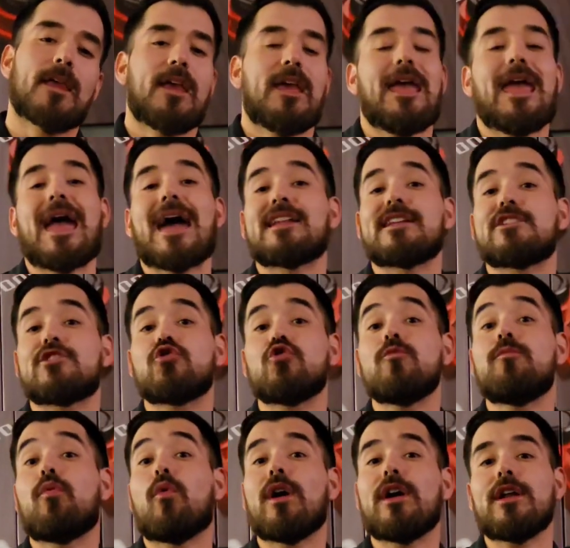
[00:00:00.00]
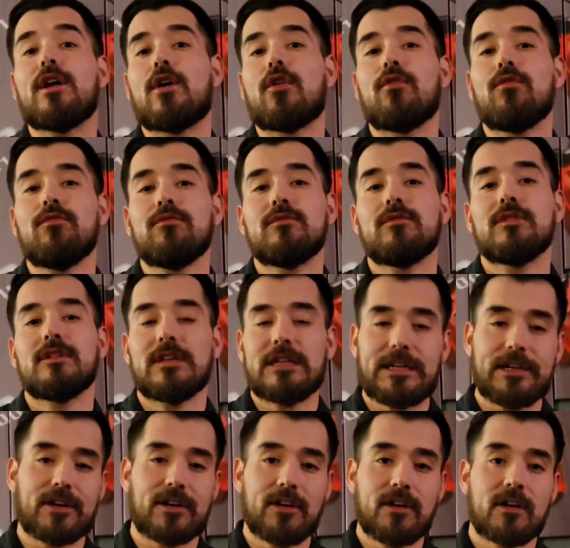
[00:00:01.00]
It had a 2.0
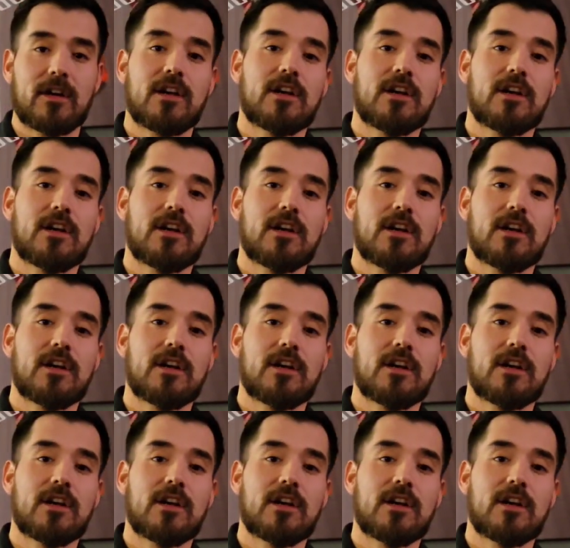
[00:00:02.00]
liter